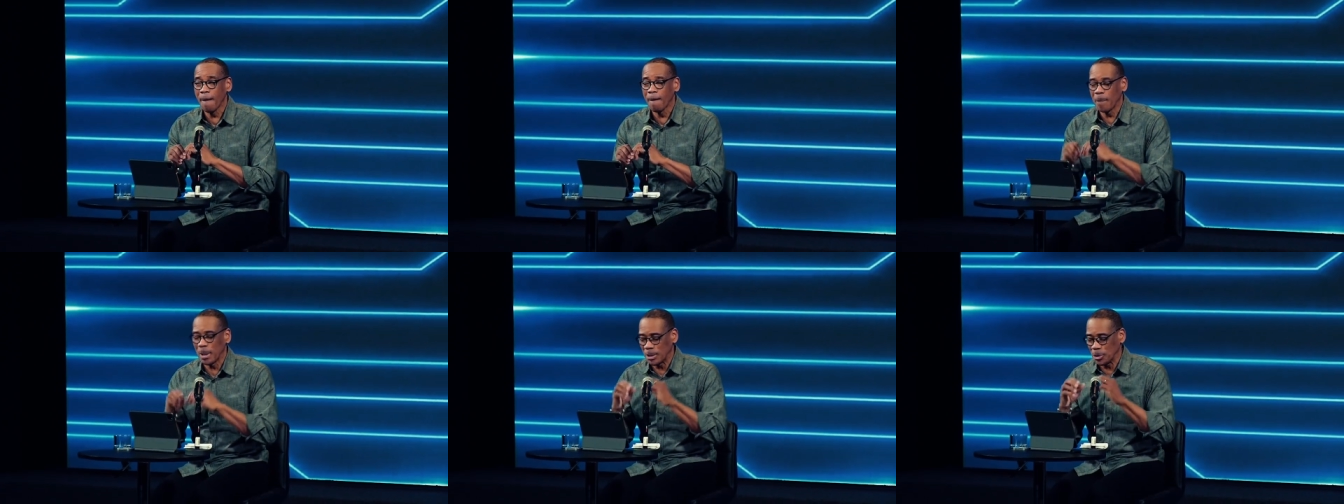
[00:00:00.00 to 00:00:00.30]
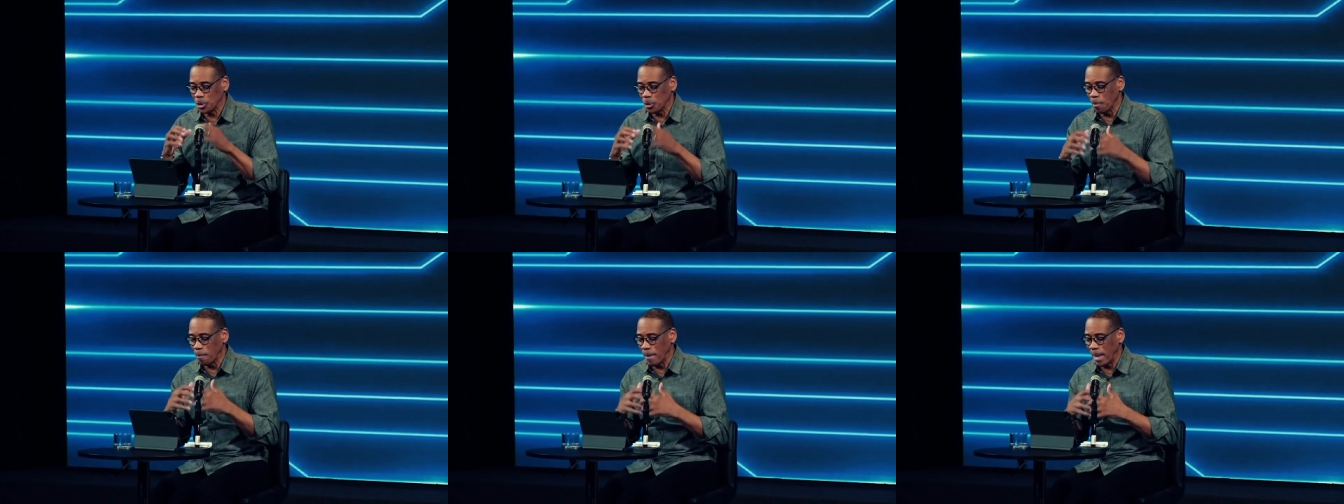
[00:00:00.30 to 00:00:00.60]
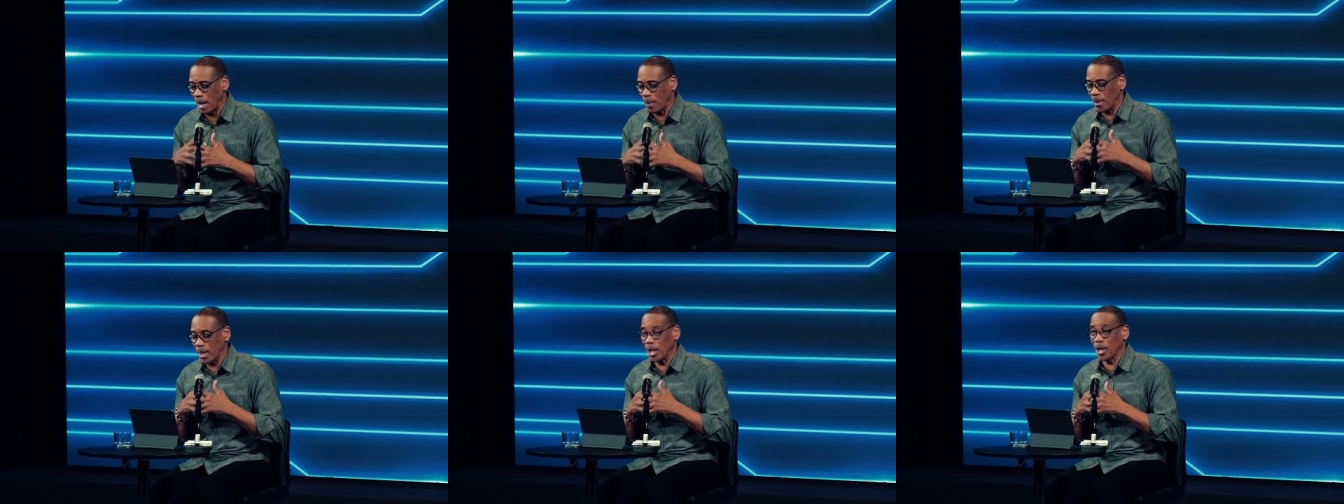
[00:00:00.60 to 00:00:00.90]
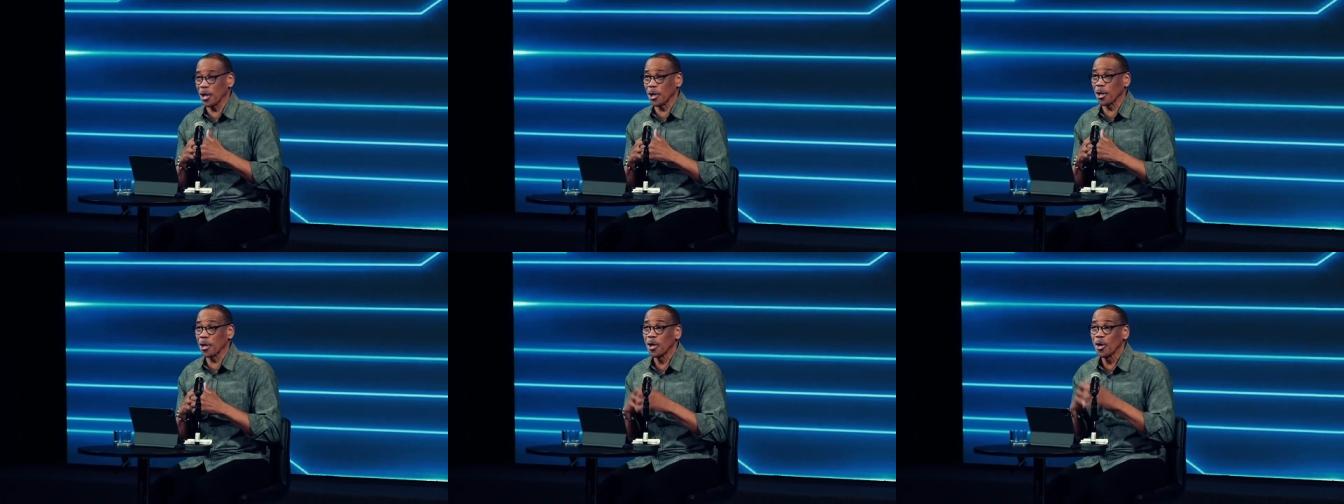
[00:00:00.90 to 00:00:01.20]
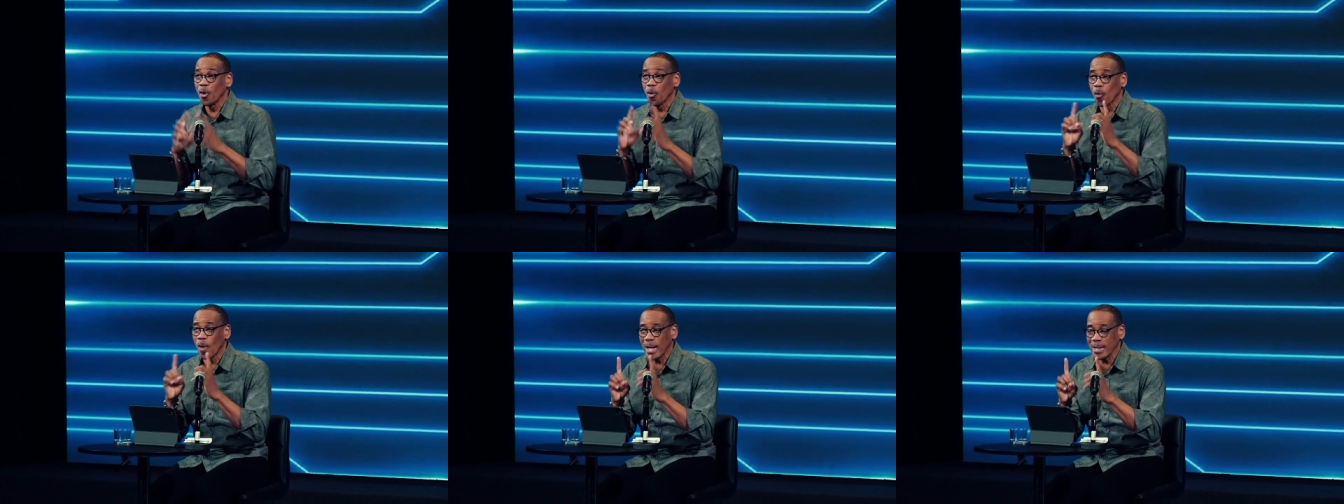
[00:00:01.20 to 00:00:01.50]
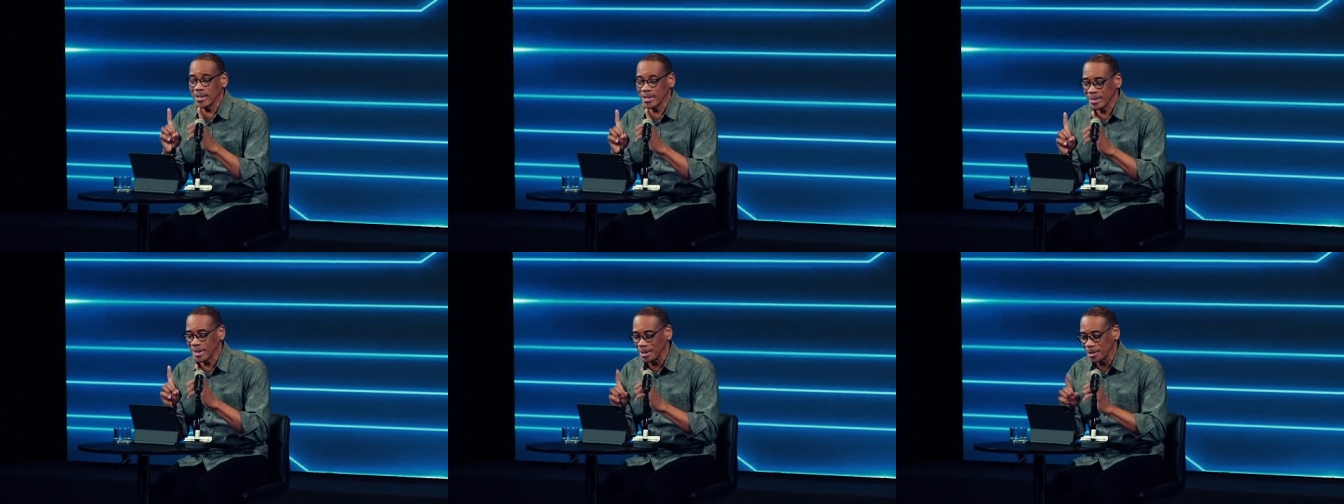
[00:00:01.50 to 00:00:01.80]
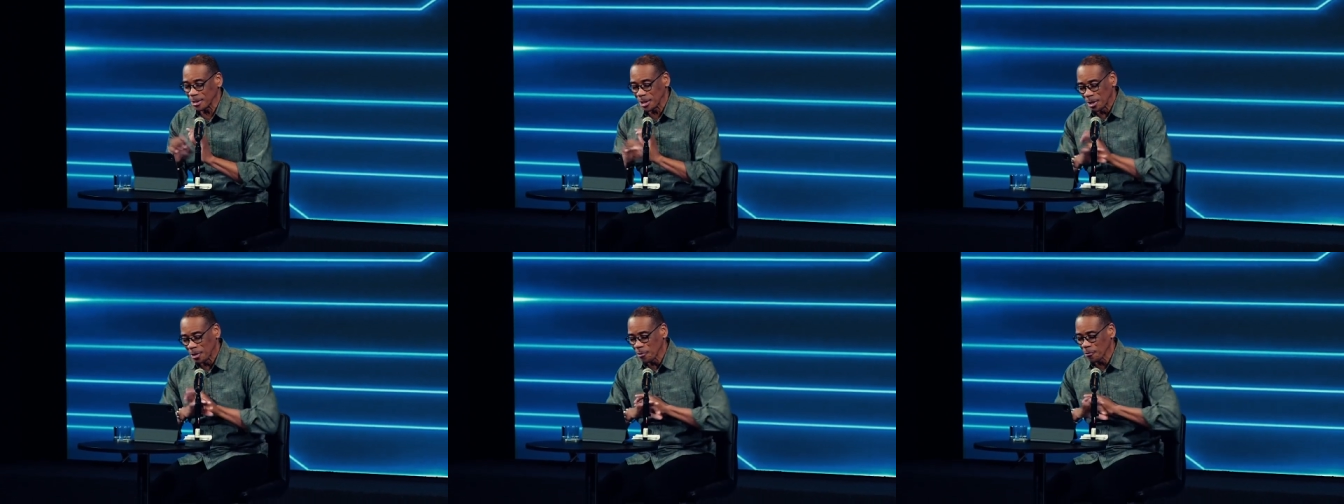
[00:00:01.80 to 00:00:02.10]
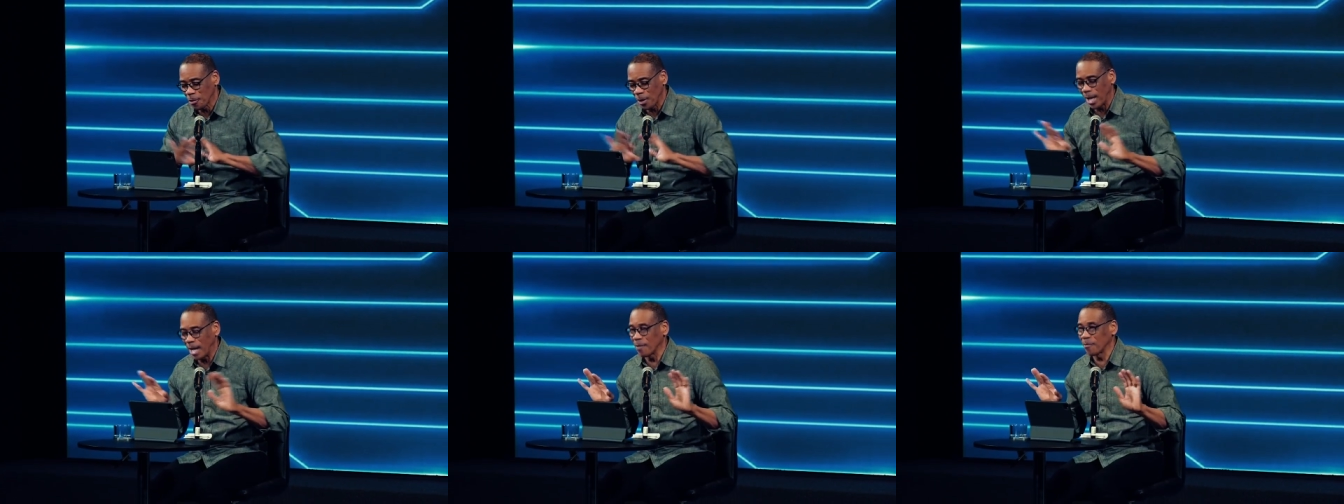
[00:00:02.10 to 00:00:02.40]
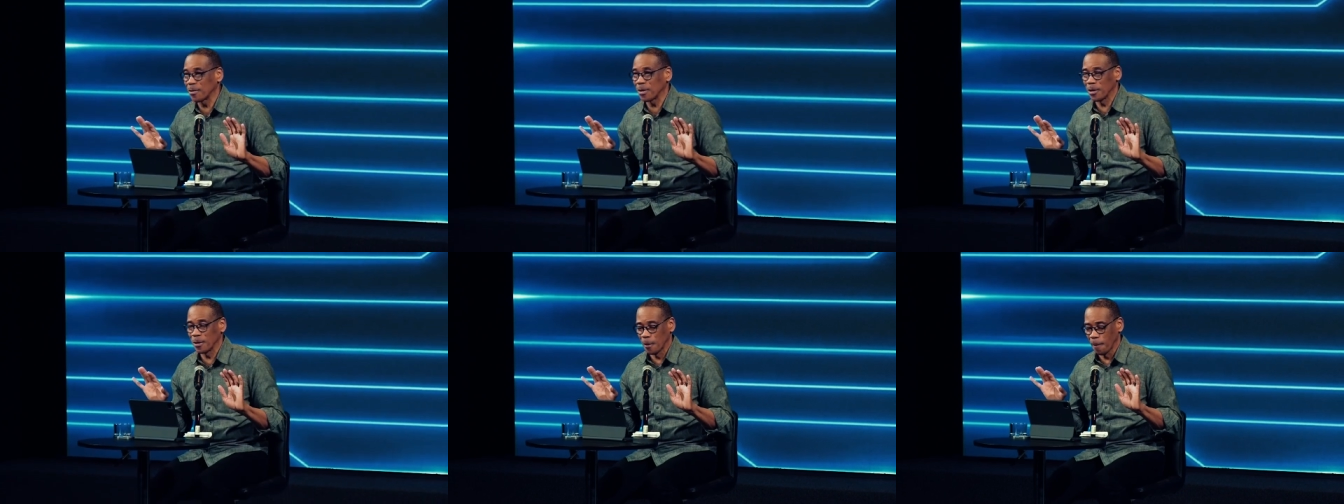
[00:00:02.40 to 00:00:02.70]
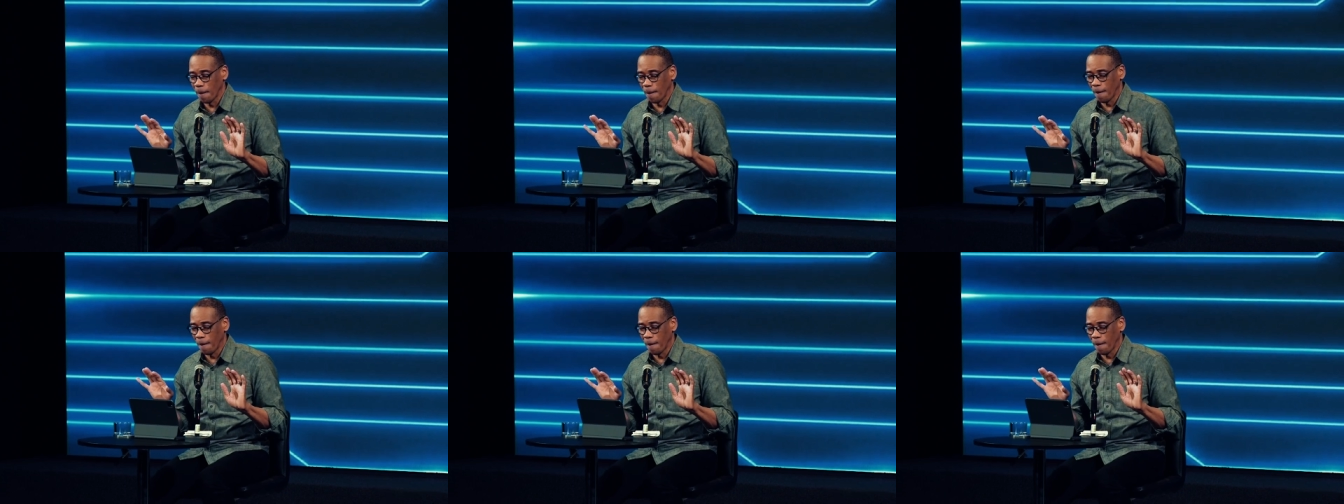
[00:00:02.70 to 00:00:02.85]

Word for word: but to marry her, watch this, forever,